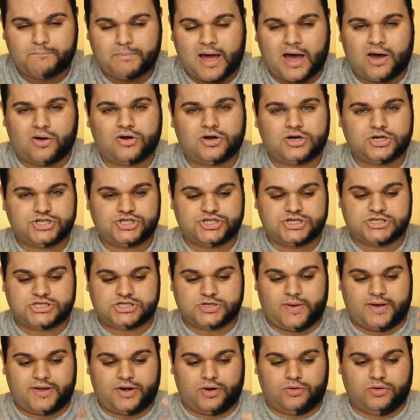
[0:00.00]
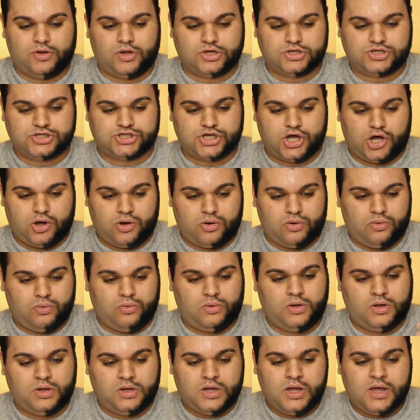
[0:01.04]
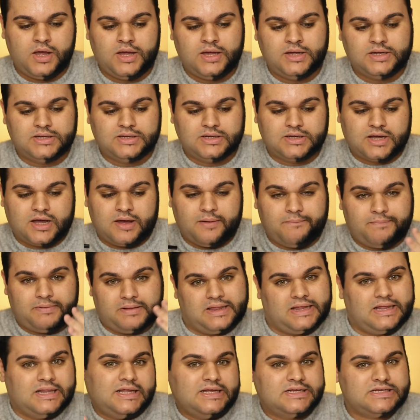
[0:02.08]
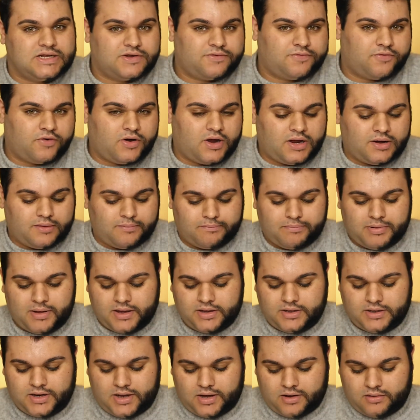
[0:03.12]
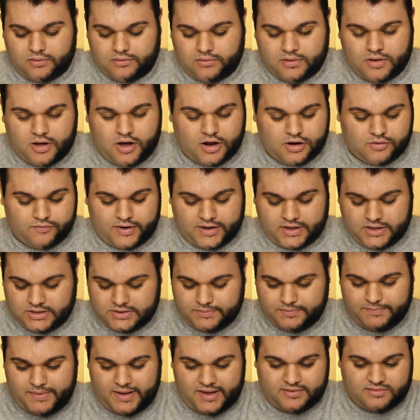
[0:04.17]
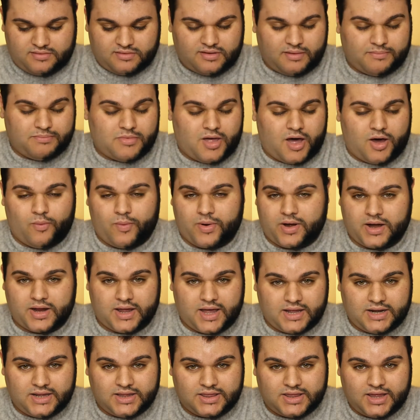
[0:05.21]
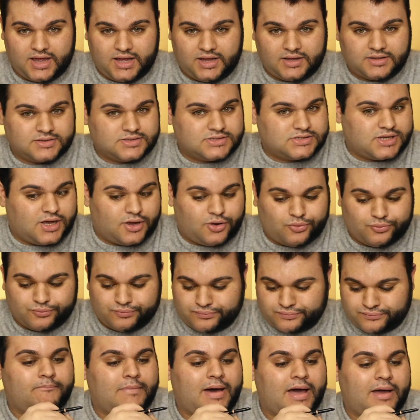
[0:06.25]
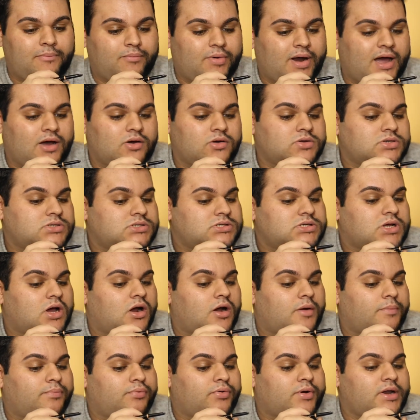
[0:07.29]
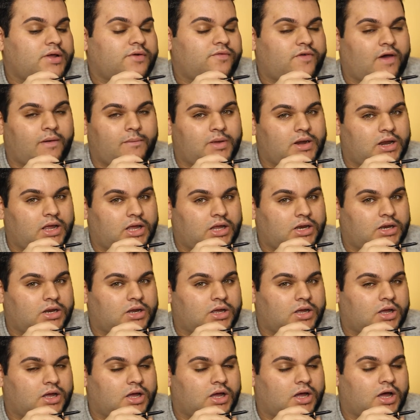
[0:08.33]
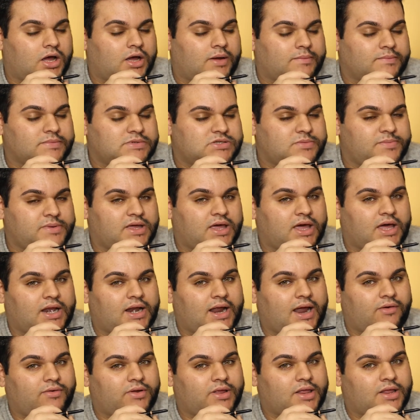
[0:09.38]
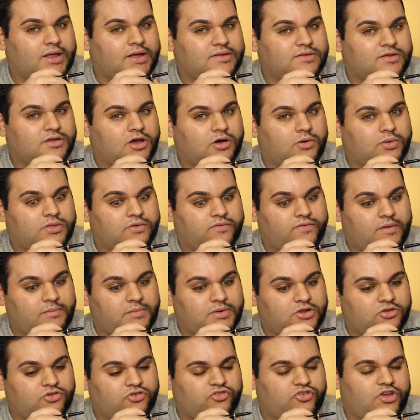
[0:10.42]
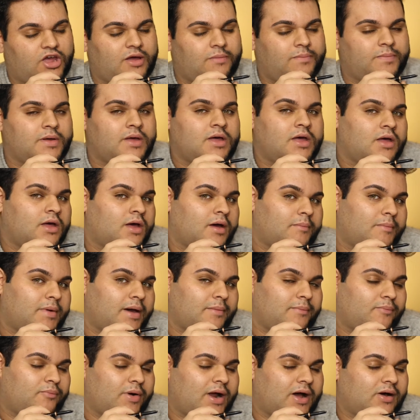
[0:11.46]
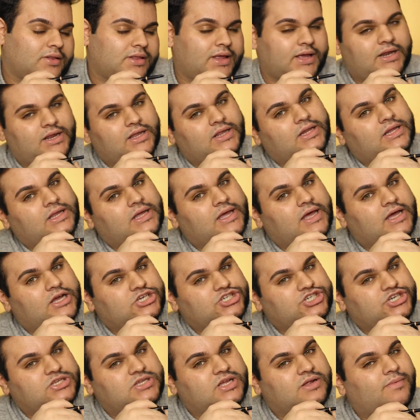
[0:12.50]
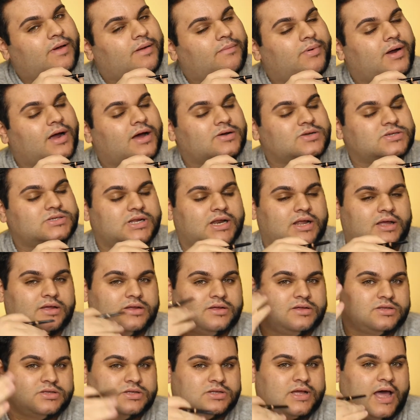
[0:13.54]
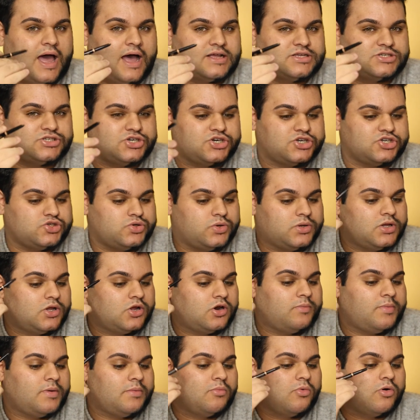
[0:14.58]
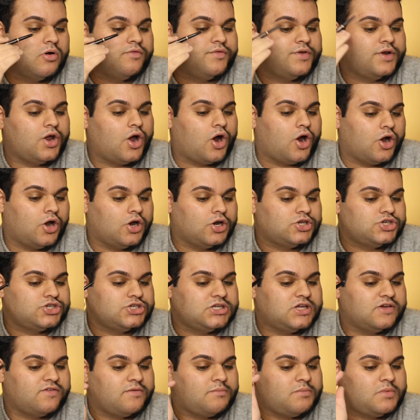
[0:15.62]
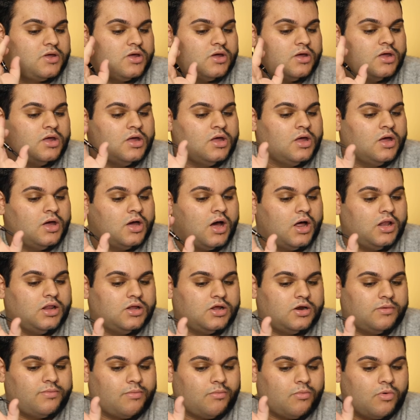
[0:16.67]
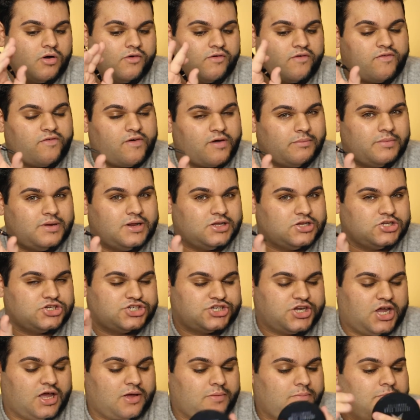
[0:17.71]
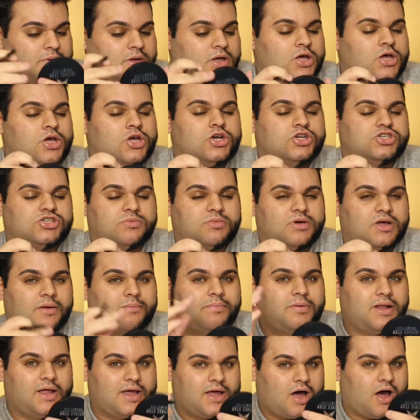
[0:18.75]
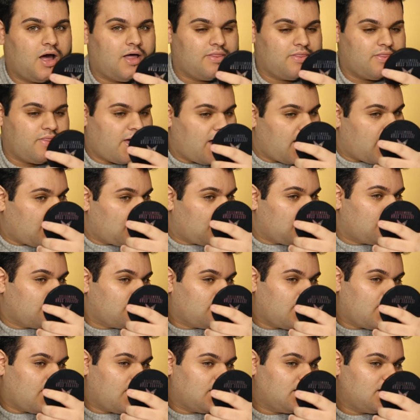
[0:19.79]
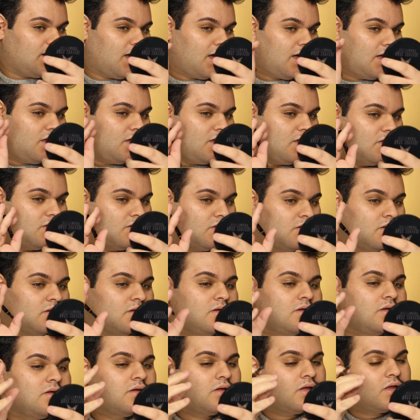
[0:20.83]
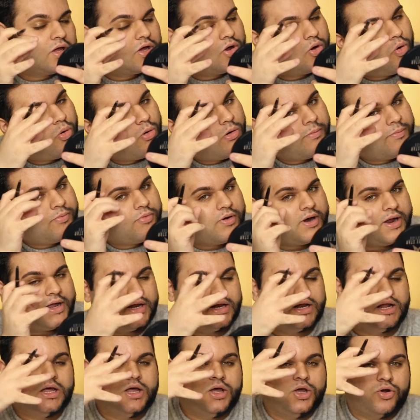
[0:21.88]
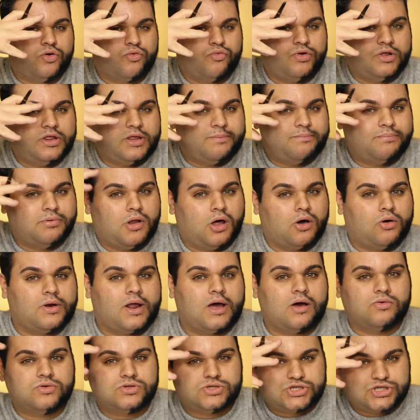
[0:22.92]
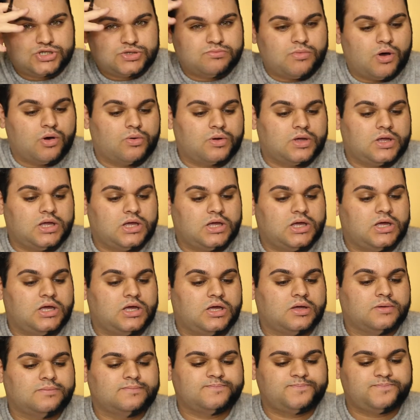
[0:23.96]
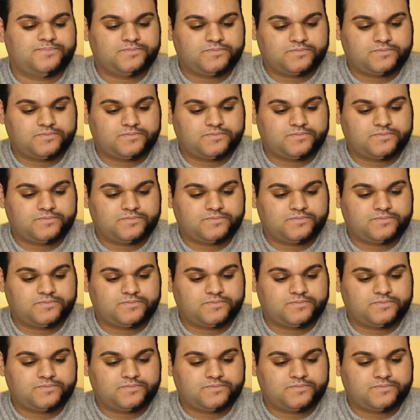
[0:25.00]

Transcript: powder just so I don't look so completely different, but you know, on a regular basis I'm not wearing anything. So my brows are pretty feminine. To begin, I really like to go with a feminine shape. My brow lady Leah, she did my brows and I asked her to do a little bit more of an arch and give me a little bit more of a feminine shape. So I'm gonna play on that, and then I'll incorporate really blown out smoky